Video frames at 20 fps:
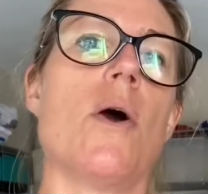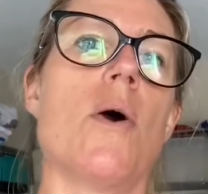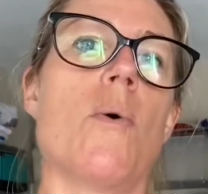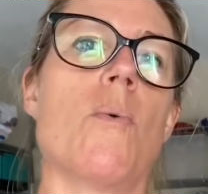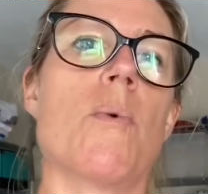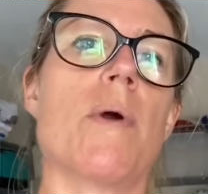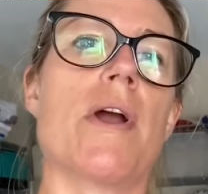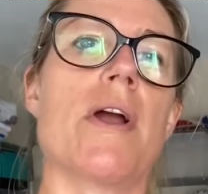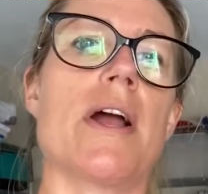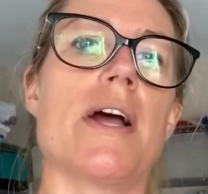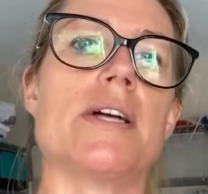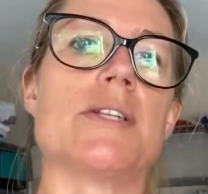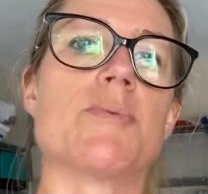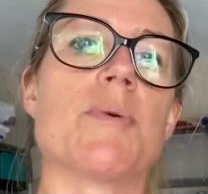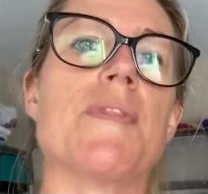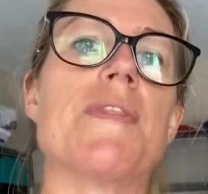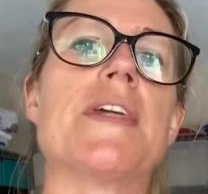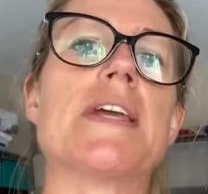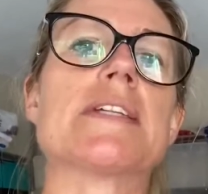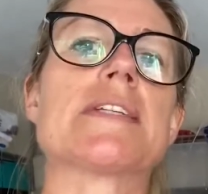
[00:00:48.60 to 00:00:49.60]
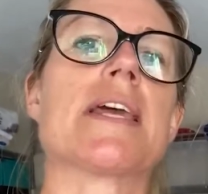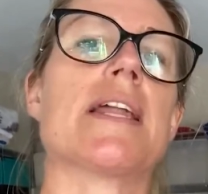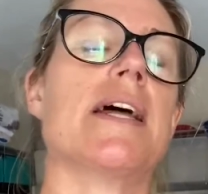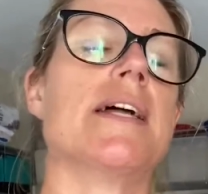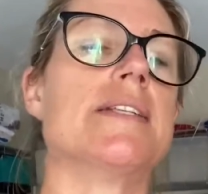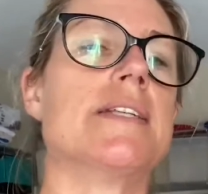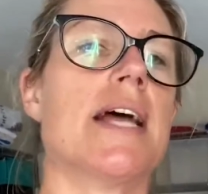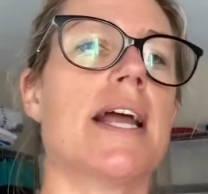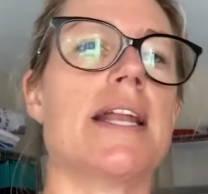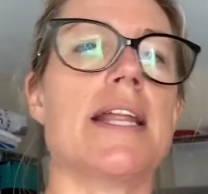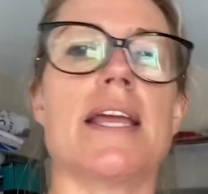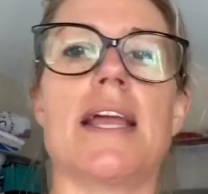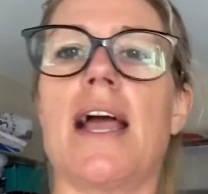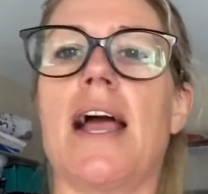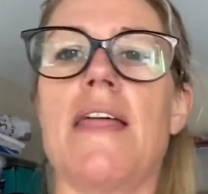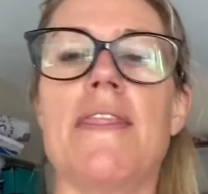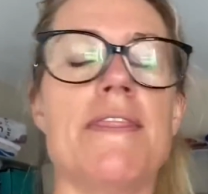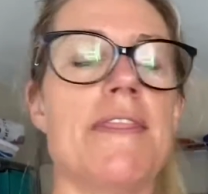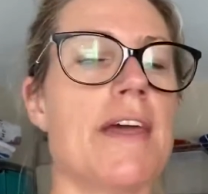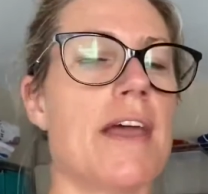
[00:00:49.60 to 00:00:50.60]
Whereas when things get untidy,
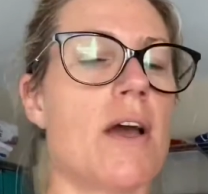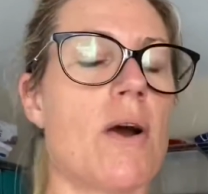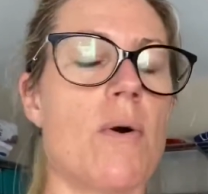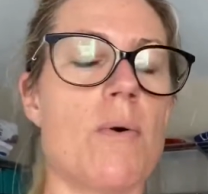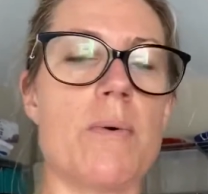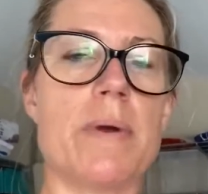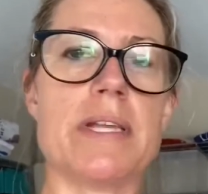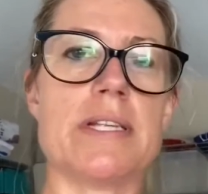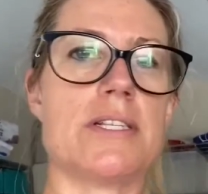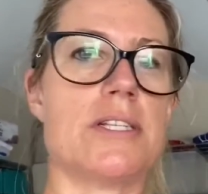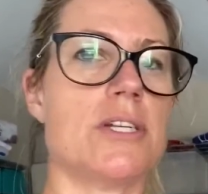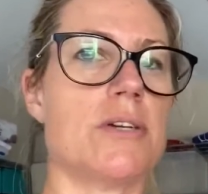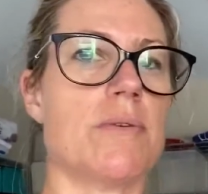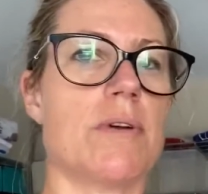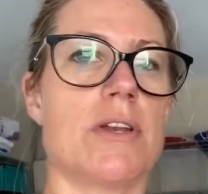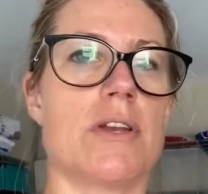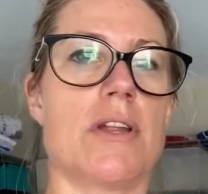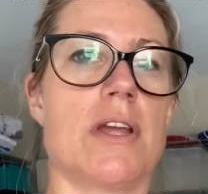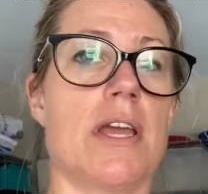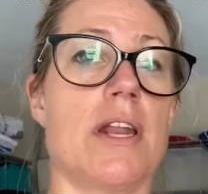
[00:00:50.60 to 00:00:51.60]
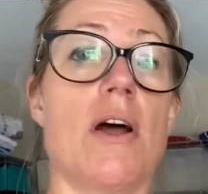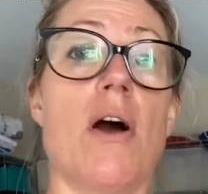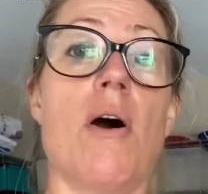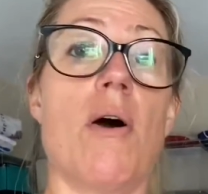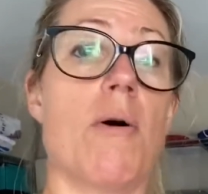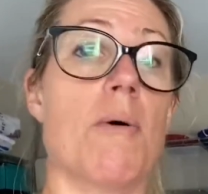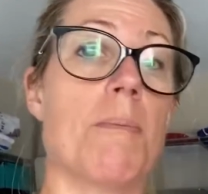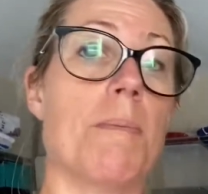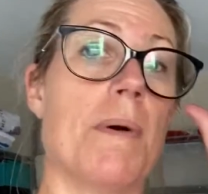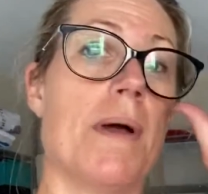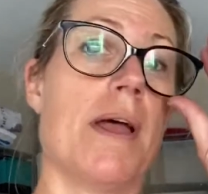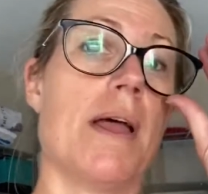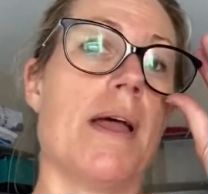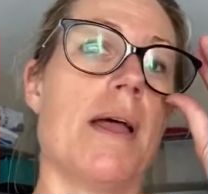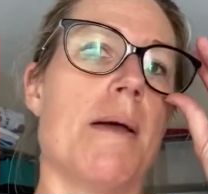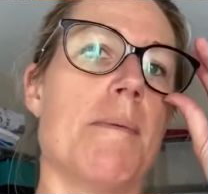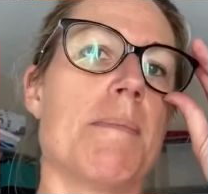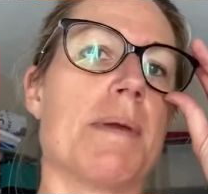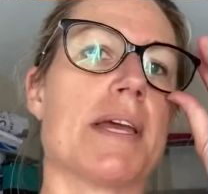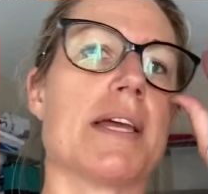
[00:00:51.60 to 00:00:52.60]
and they always do in, in a home,
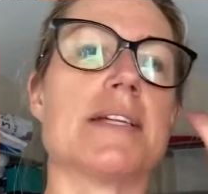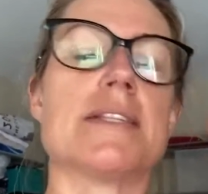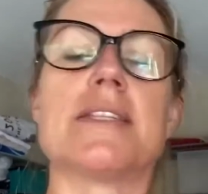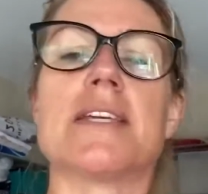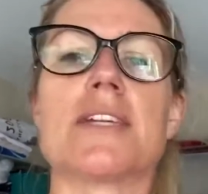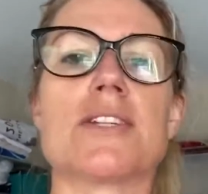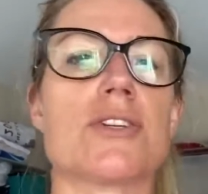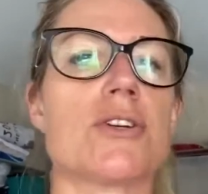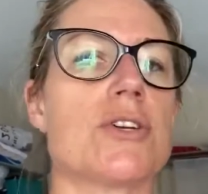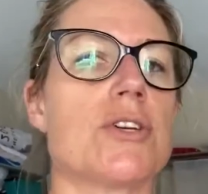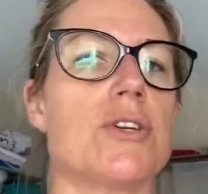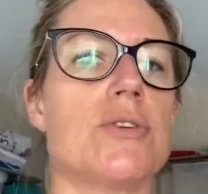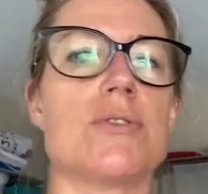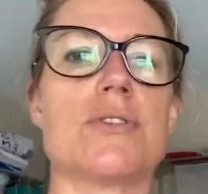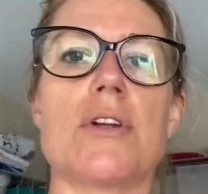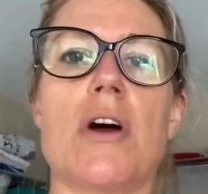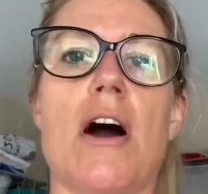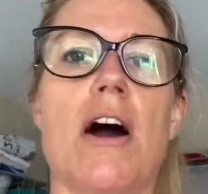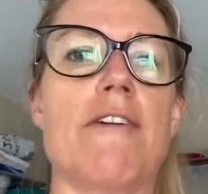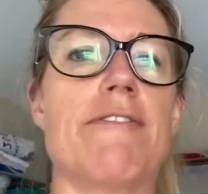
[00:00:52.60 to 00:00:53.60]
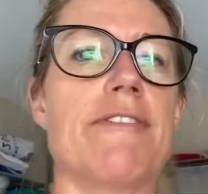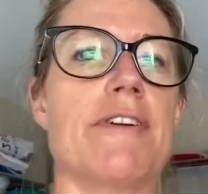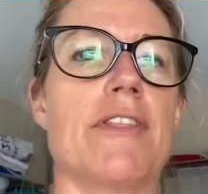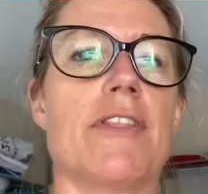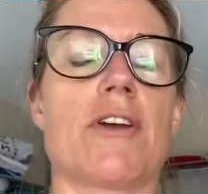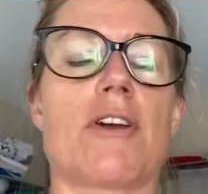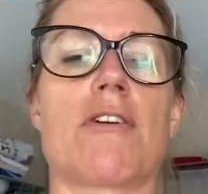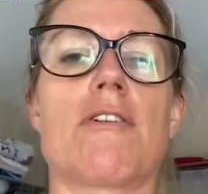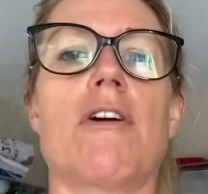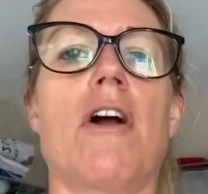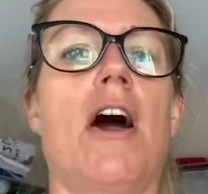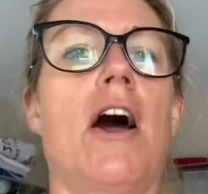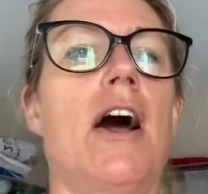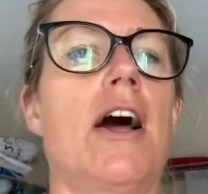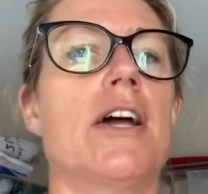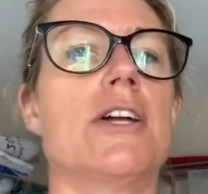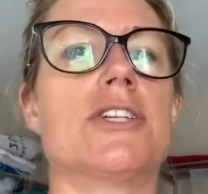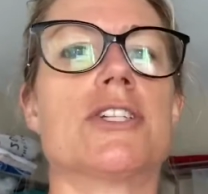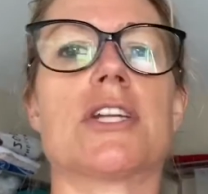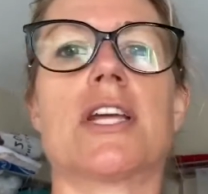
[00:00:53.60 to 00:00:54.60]
because things are used often, the
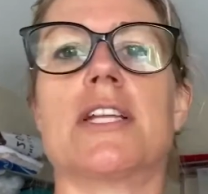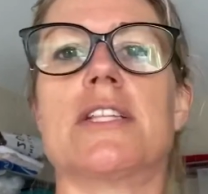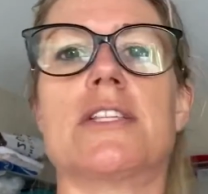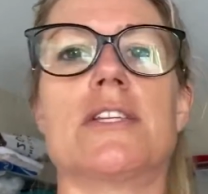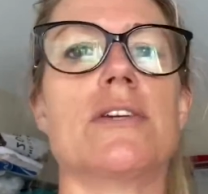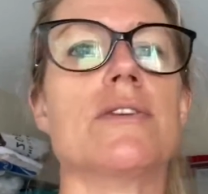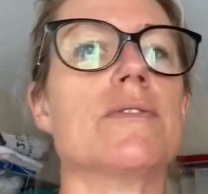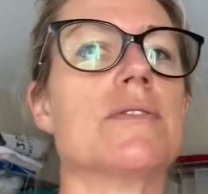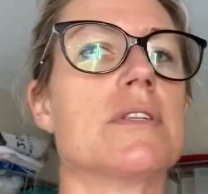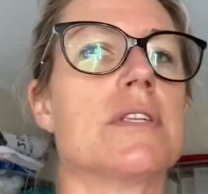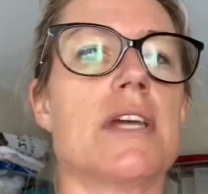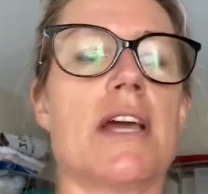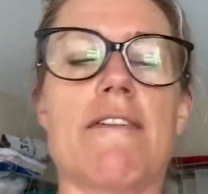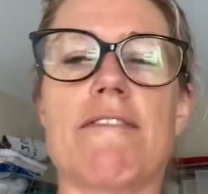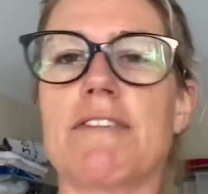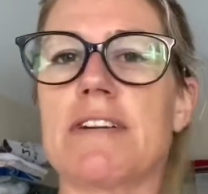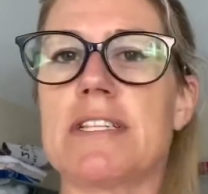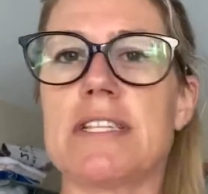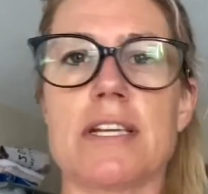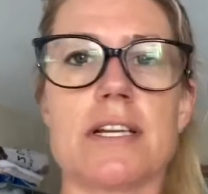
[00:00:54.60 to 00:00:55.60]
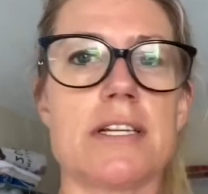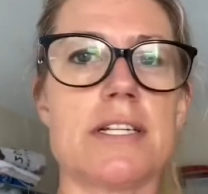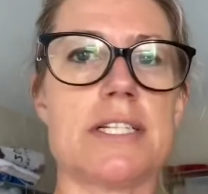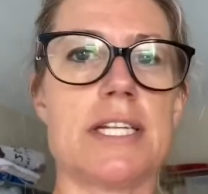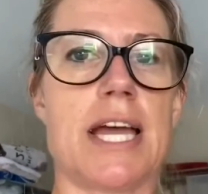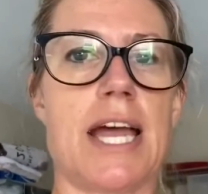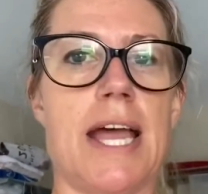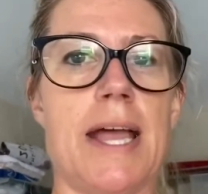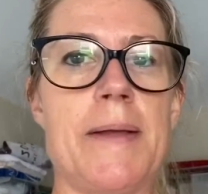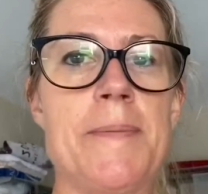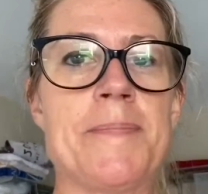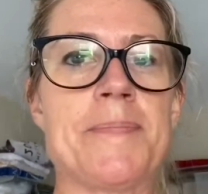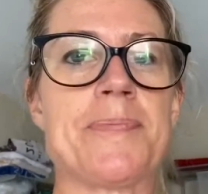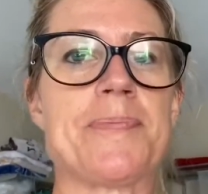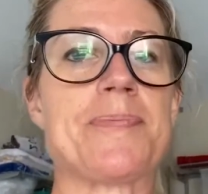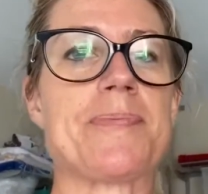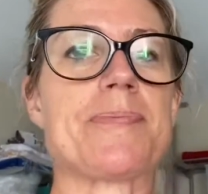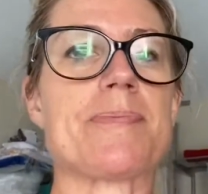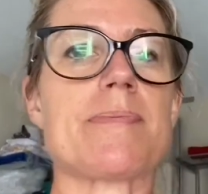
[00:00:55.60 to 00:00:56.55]
garage gets used every single day.